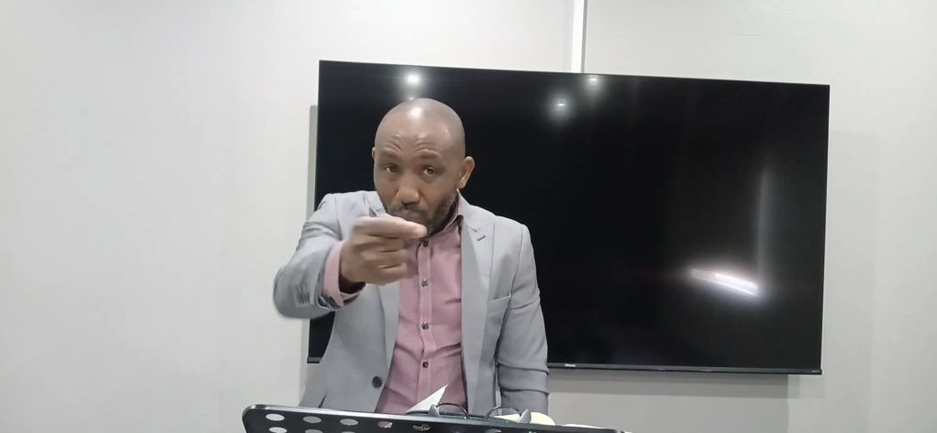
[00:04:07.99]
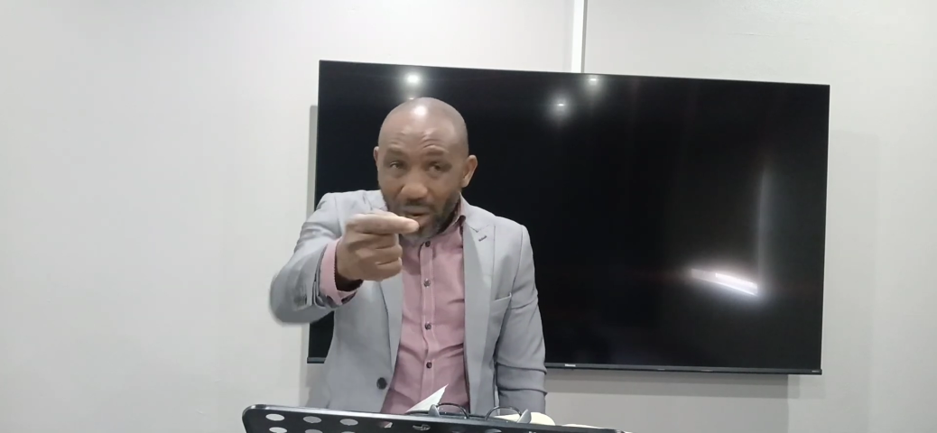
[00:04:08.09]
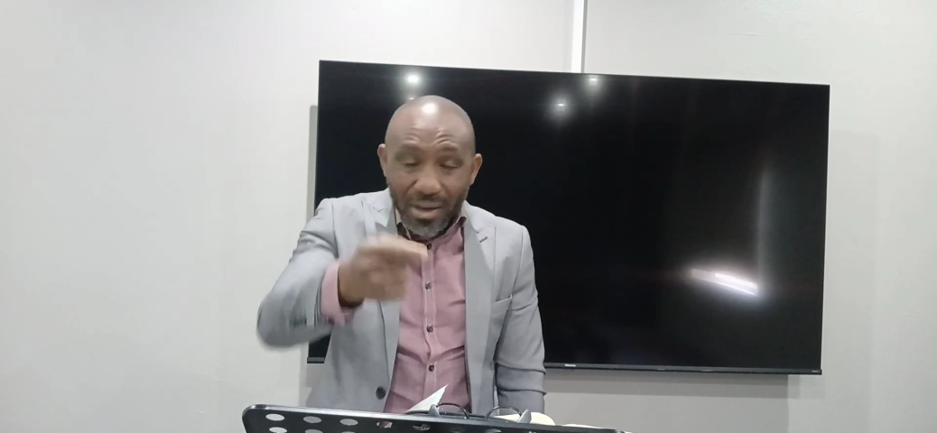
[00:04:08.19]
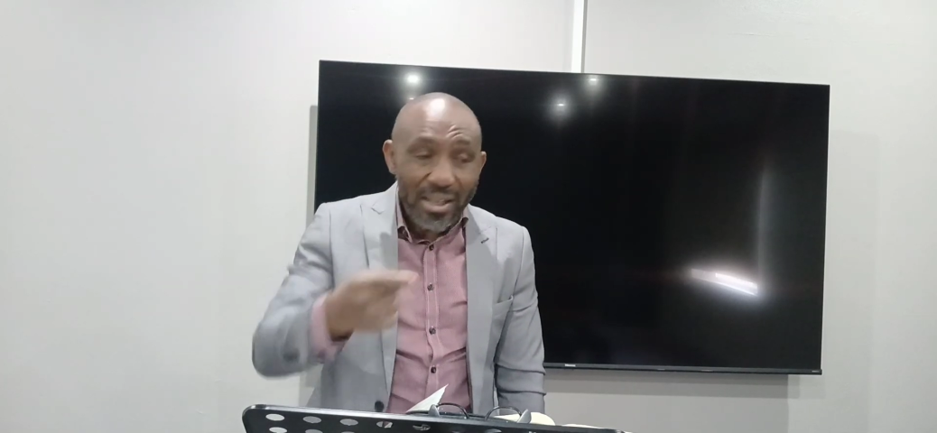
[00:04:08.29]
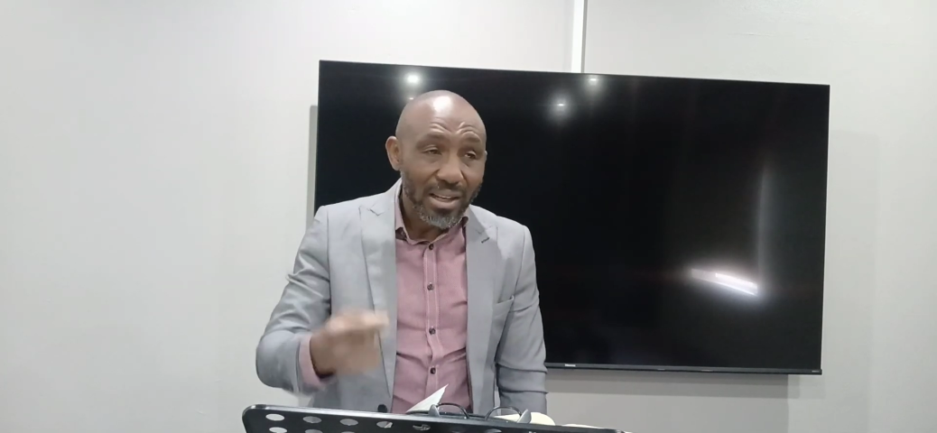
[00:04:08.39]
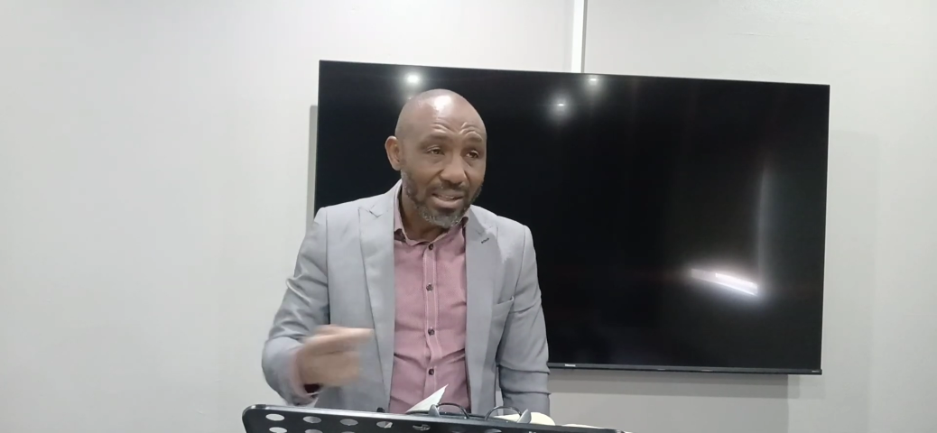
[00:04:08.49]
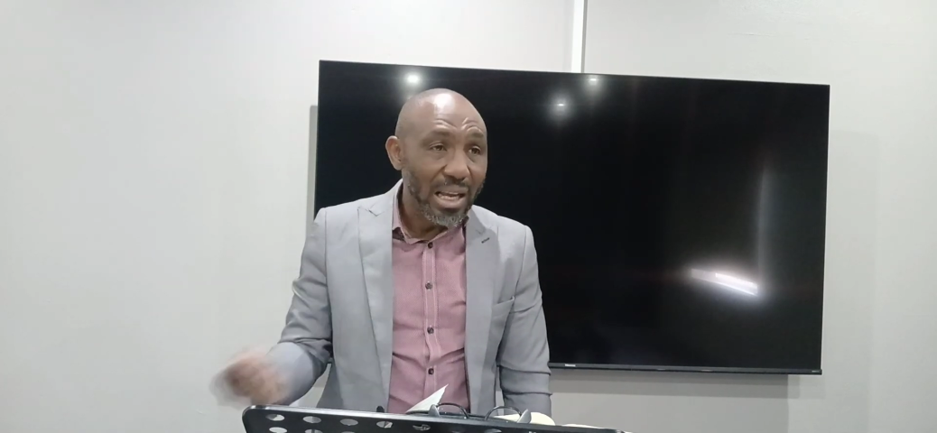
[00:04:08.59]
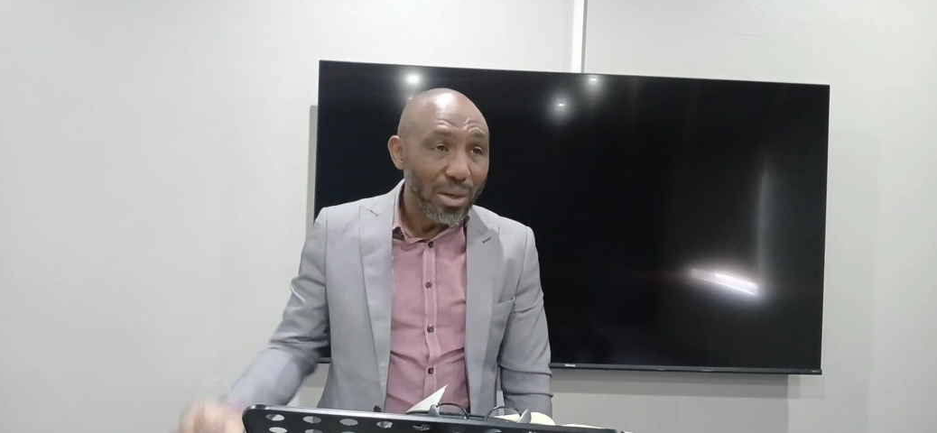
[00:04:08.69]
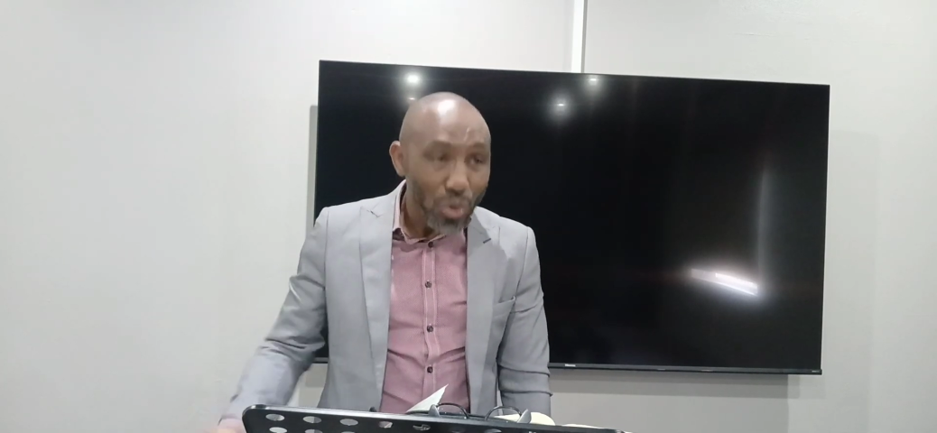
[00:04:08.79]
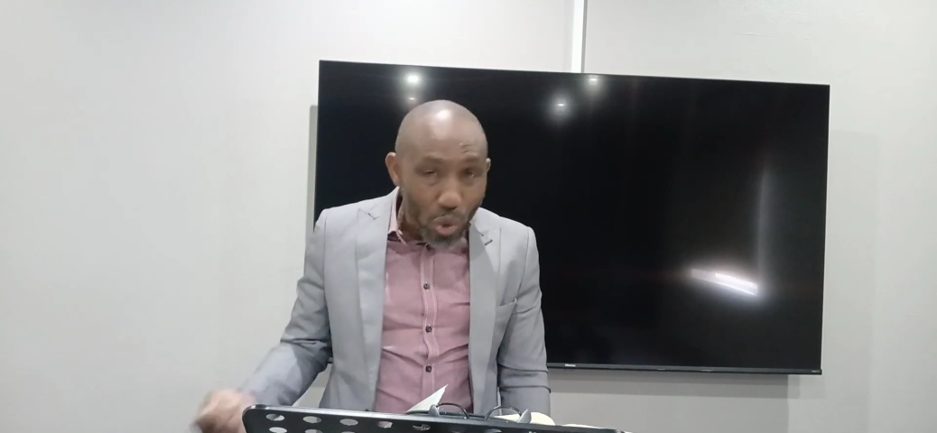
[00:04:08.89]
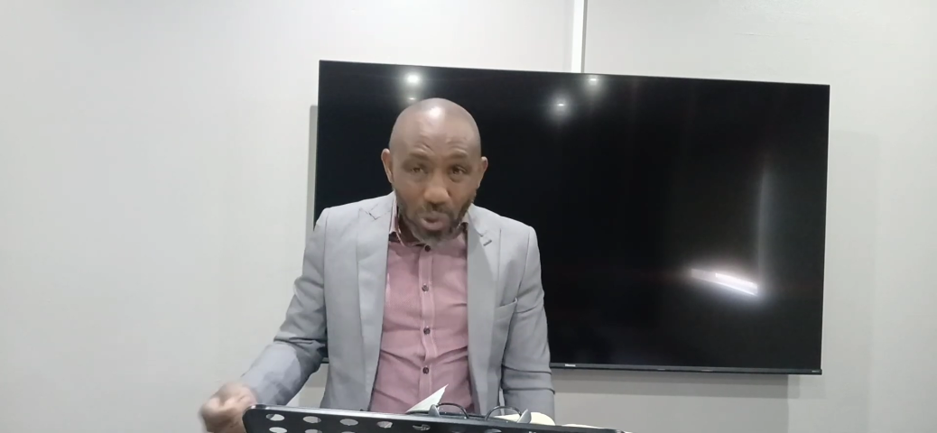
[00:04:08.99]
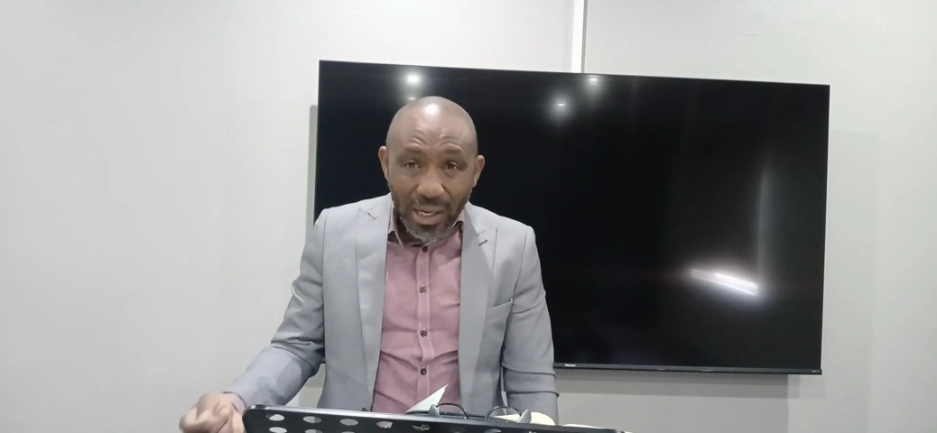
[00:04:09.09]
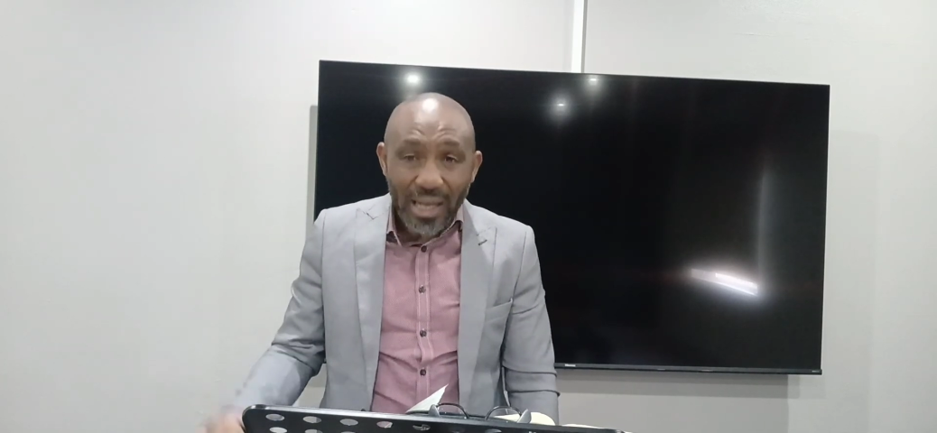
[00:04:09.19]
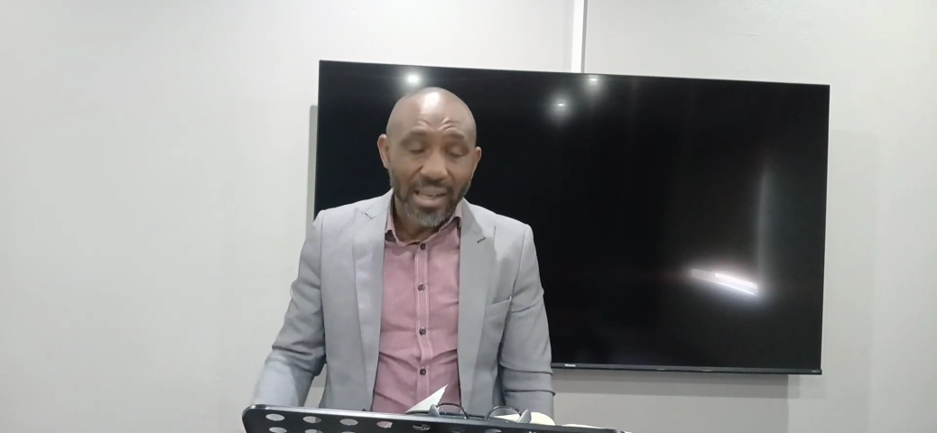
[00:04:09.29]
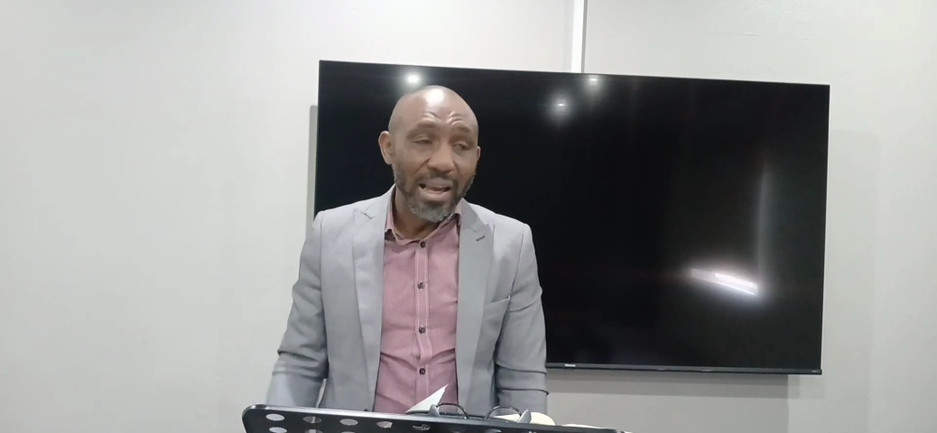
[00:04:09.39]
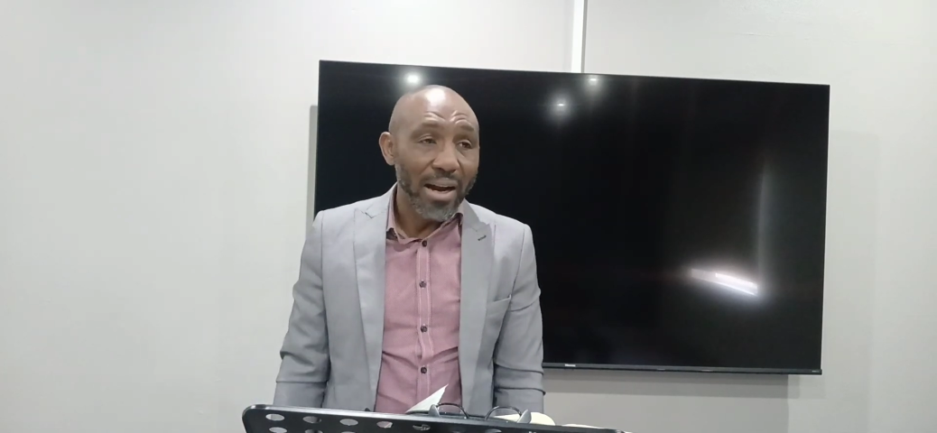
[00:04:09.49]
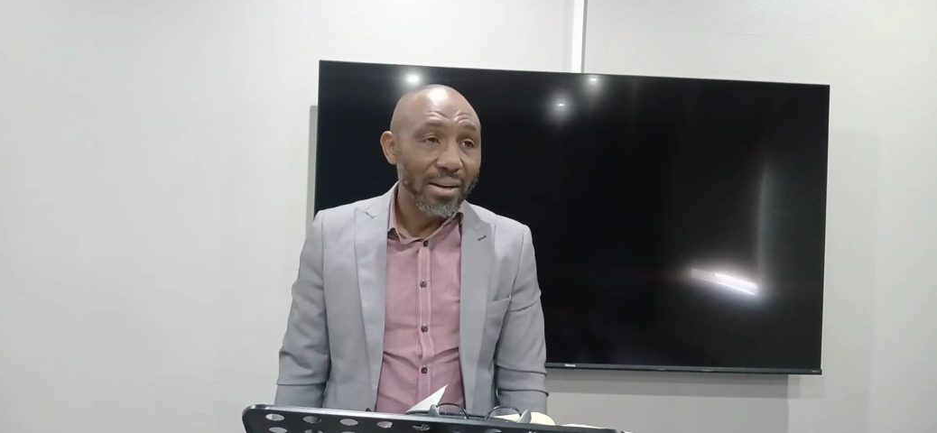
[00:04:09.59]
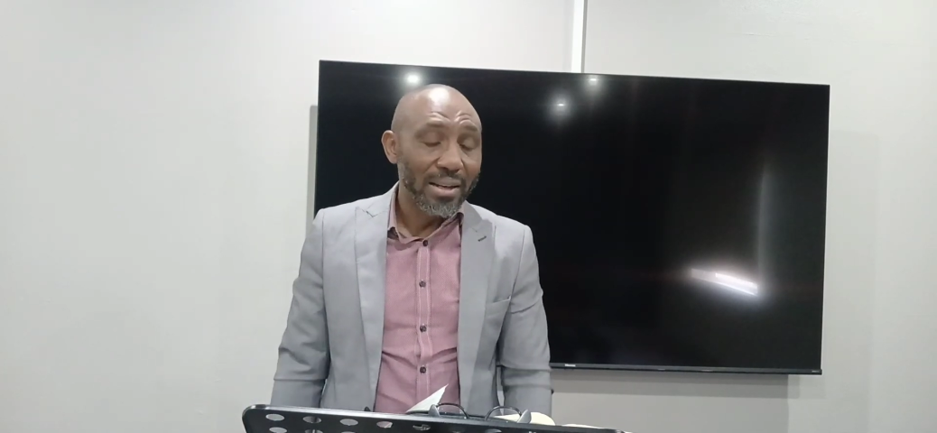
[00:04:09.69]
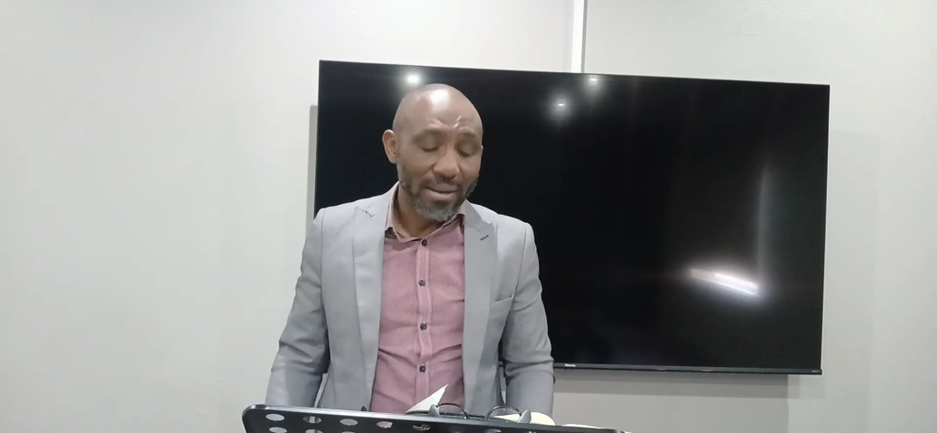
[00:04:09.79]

weariness that you and I carry.